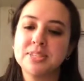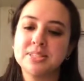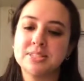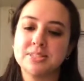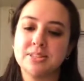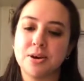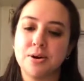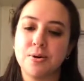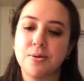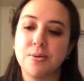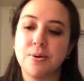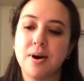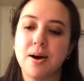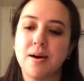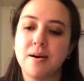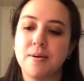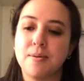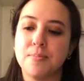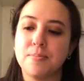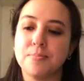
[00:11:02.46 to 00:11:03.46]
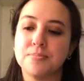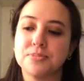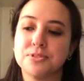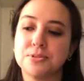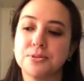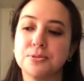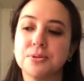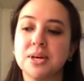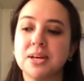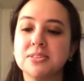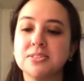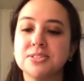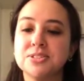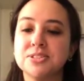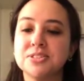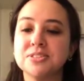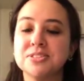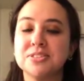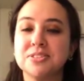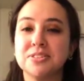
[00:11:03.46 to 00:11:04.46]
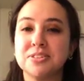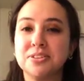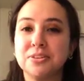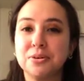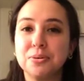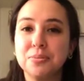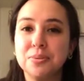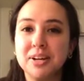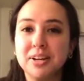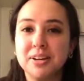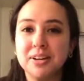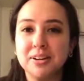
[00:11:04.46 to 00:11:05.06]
So that's just a little bit